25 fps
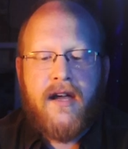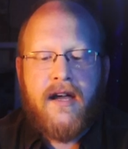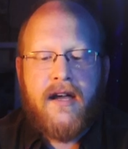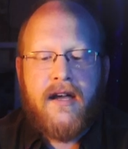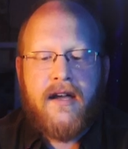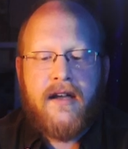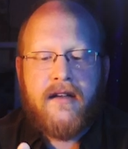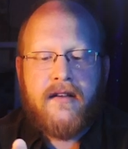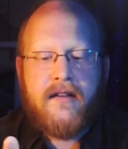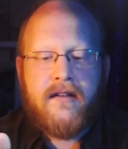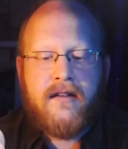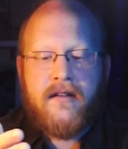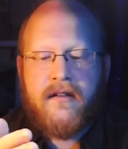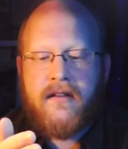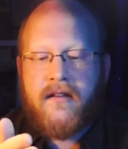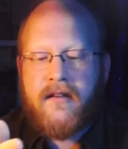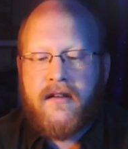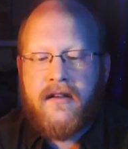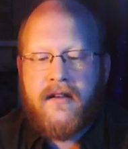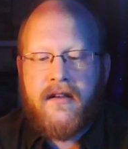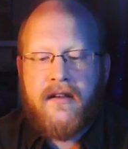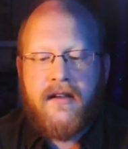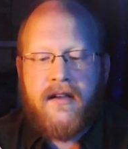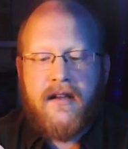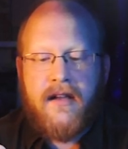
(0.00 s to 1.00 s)
add
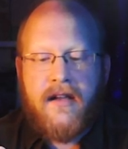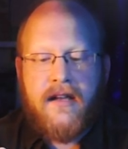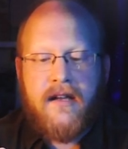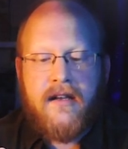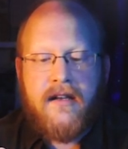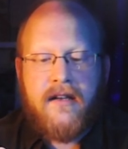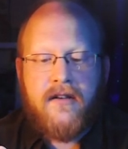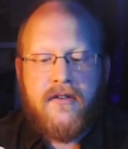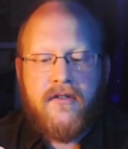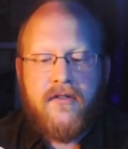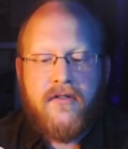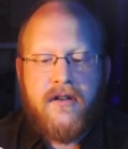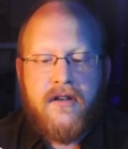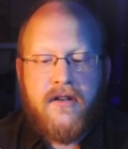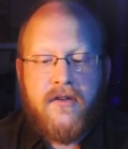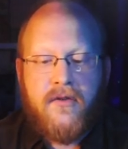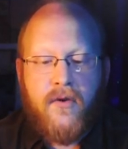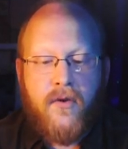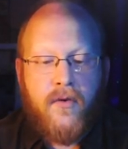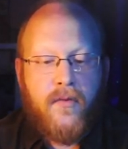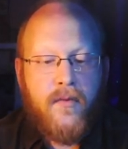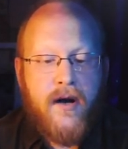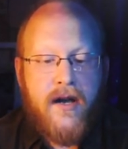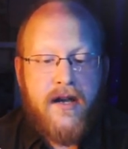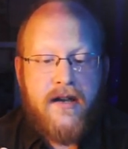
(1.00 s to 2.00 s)
a green
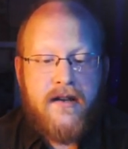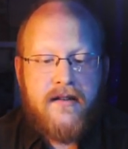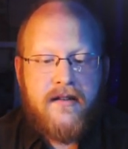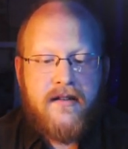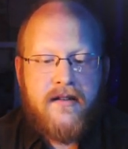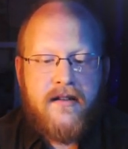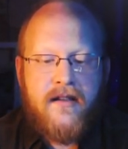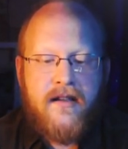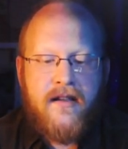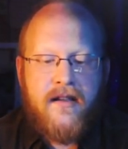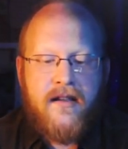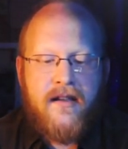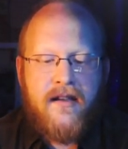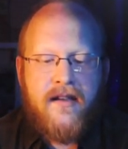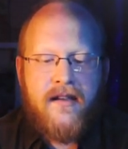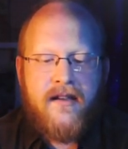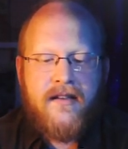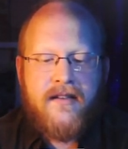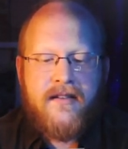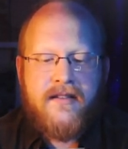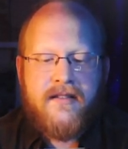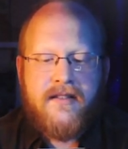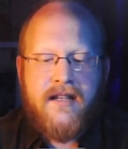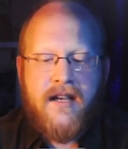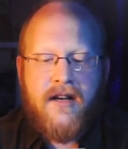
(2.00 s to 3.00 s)
or white,
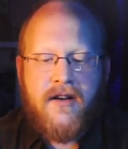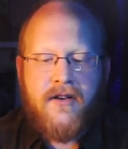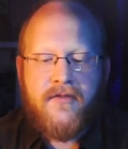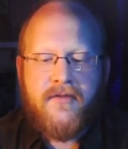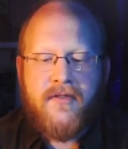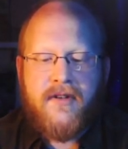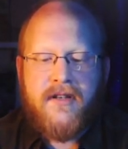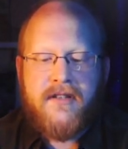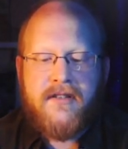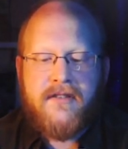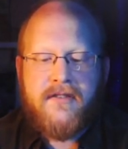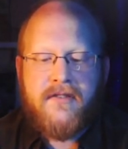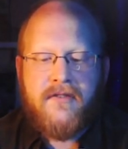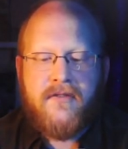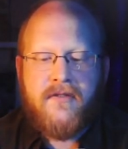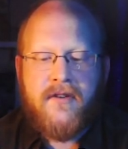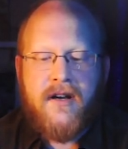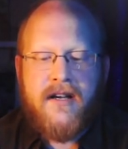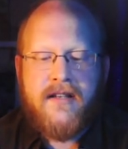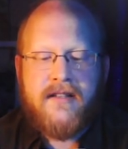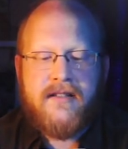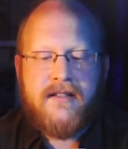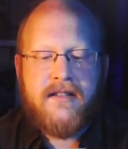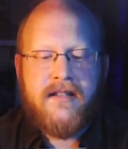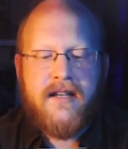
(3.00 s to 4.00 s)
sacrifice
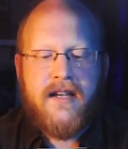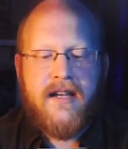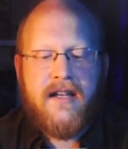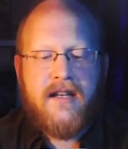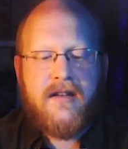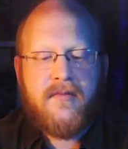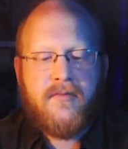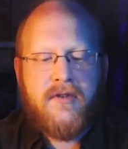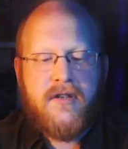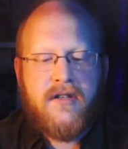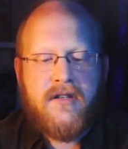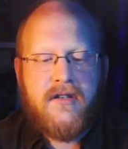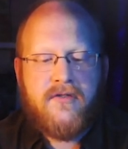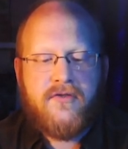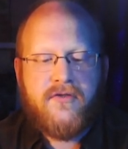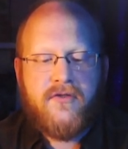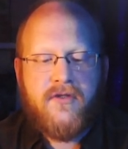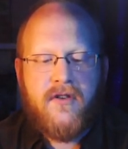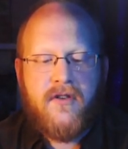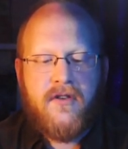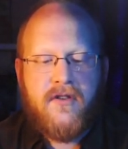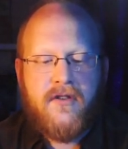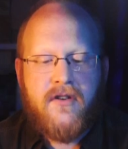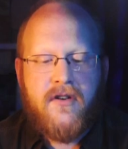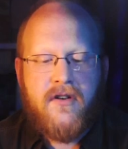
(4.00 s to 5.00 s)
Horizon Canopy,
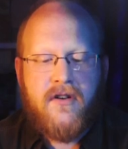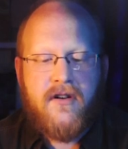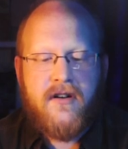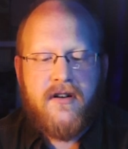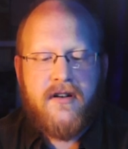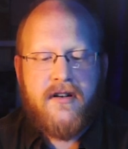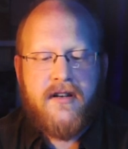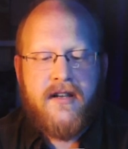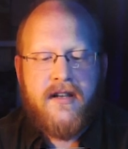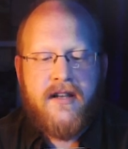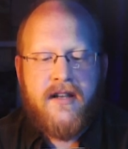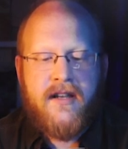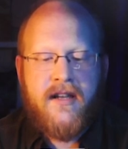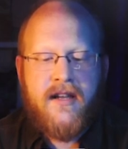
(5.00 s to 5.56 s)
draw a card.